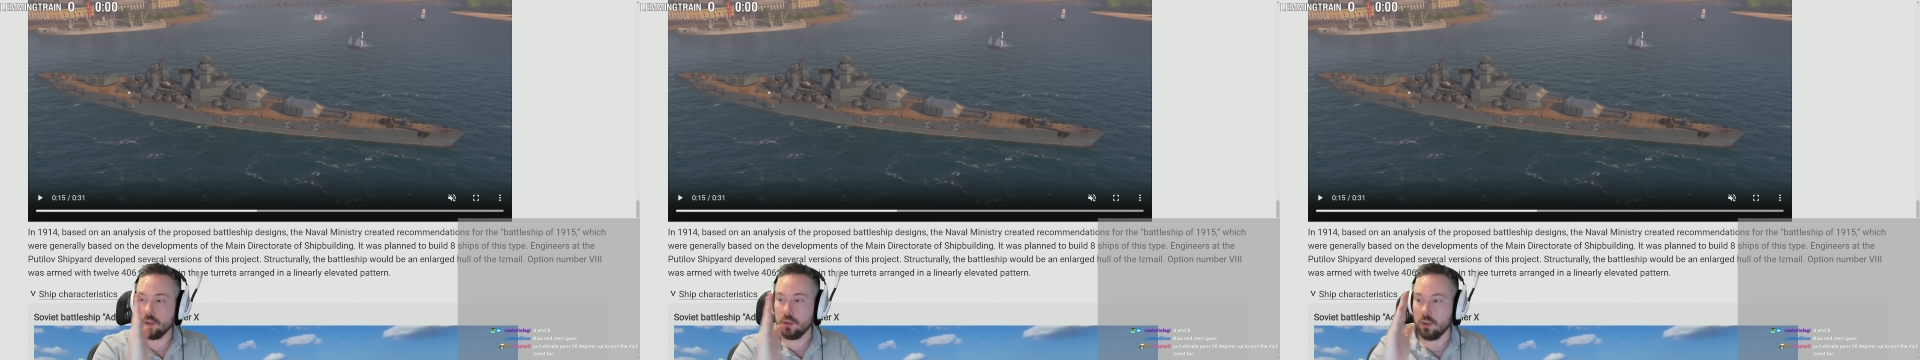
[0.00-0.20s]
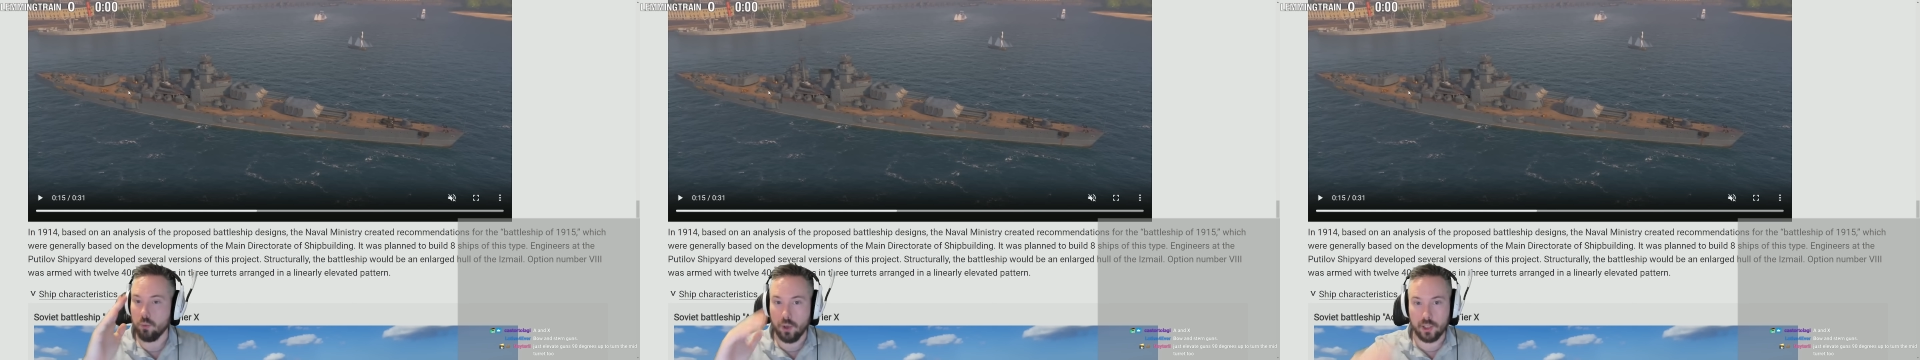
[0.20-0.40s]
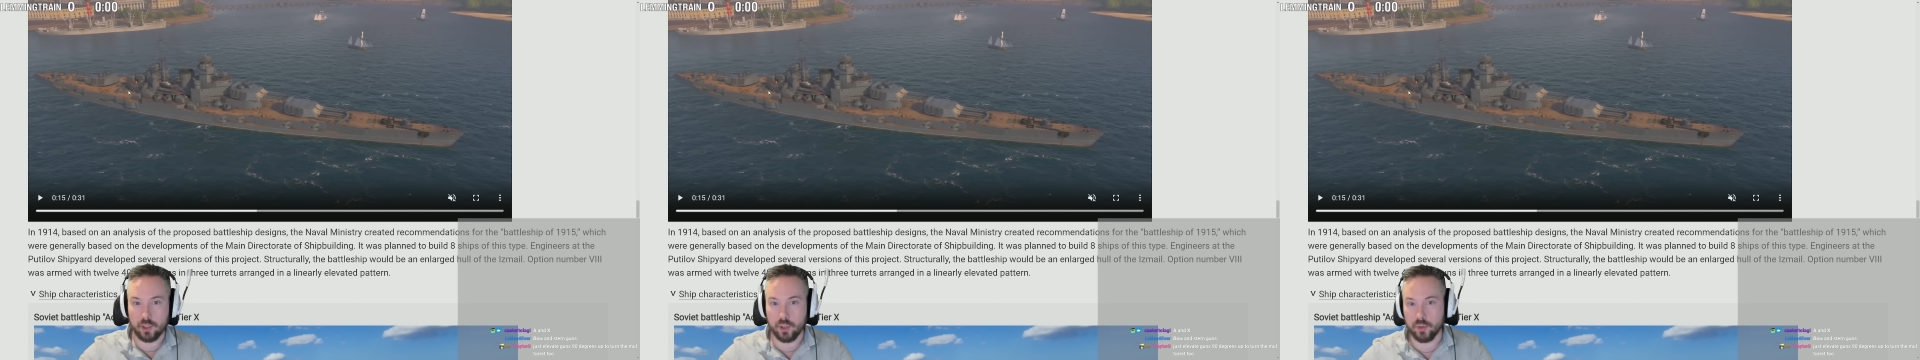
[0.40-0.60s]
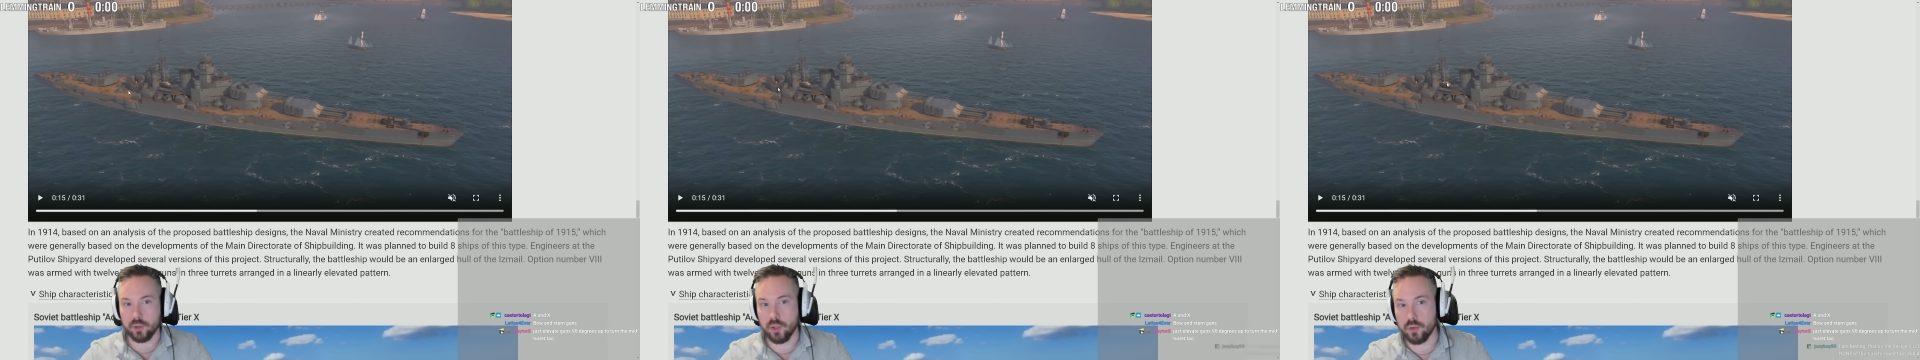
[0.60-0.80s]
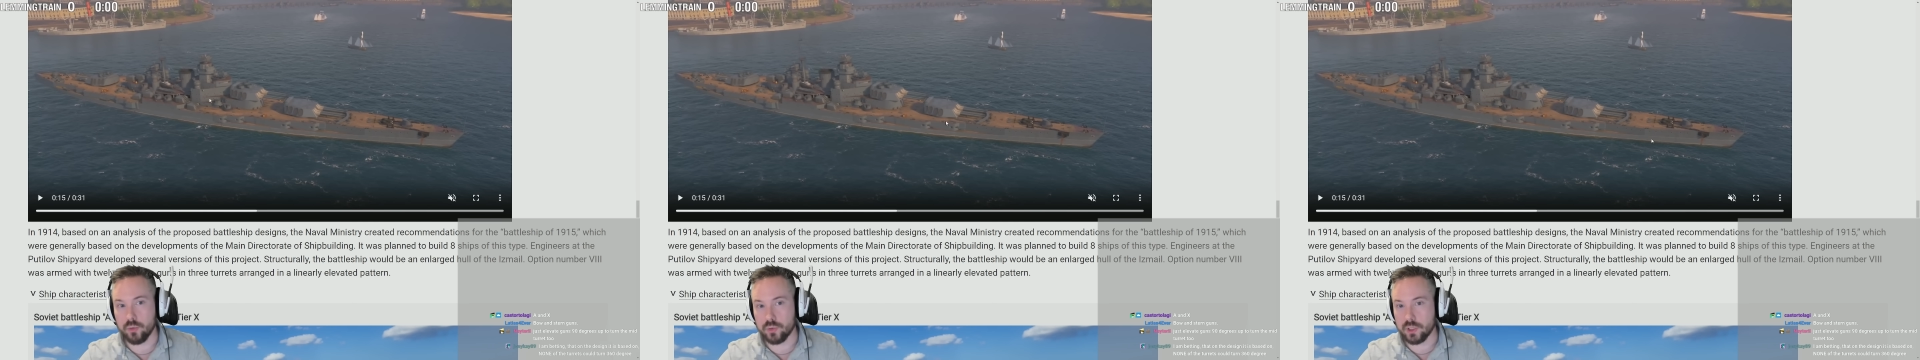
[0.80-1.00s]
while going
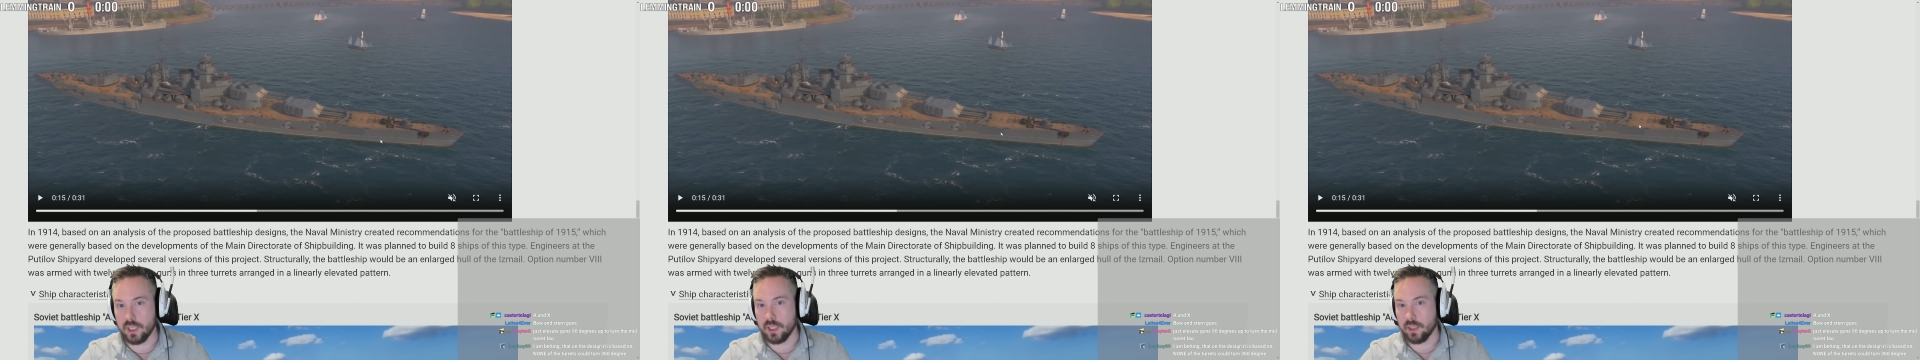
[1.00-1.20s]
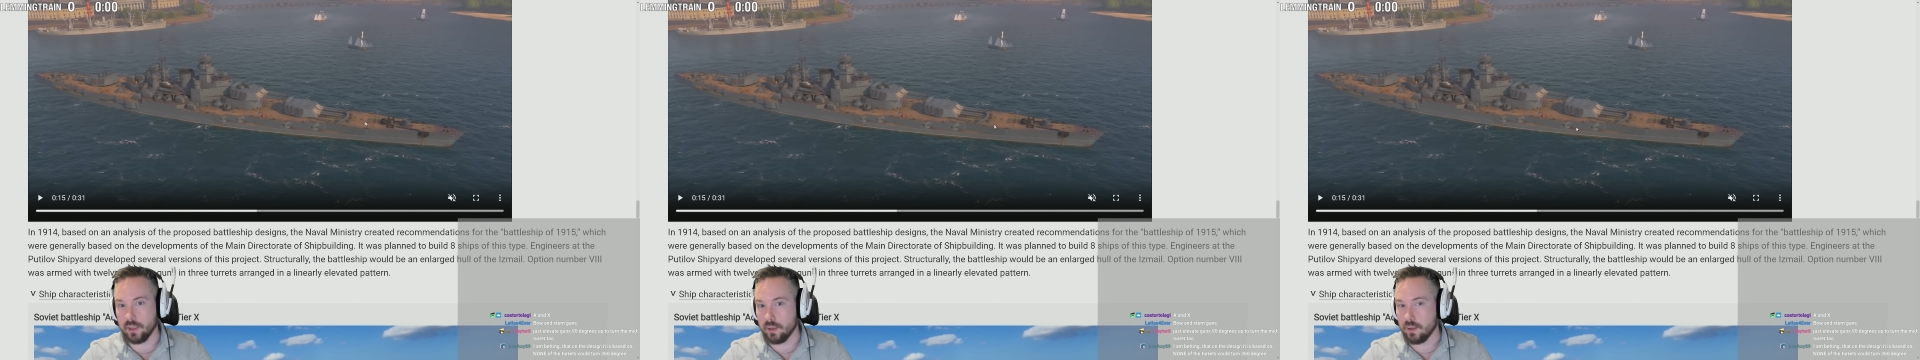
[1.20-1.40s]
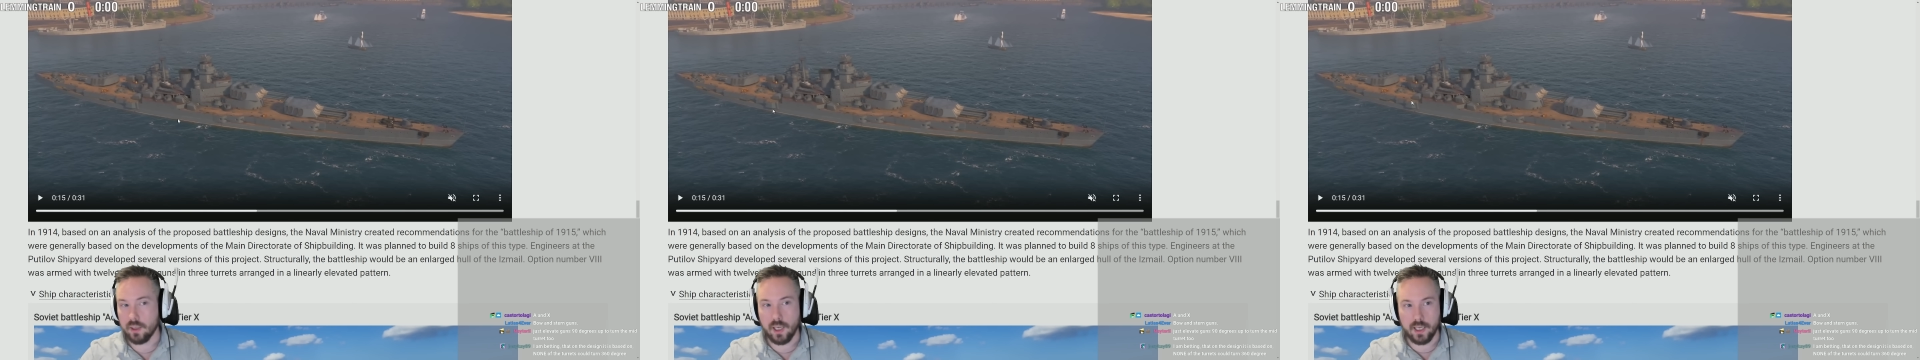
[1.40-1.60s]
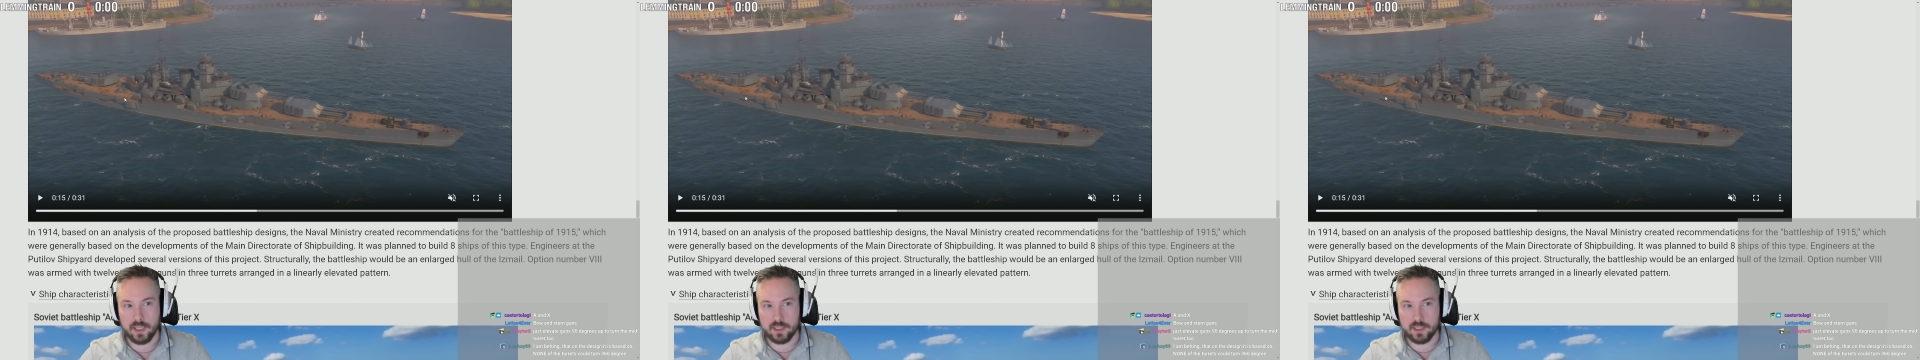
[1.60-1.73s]
nose in and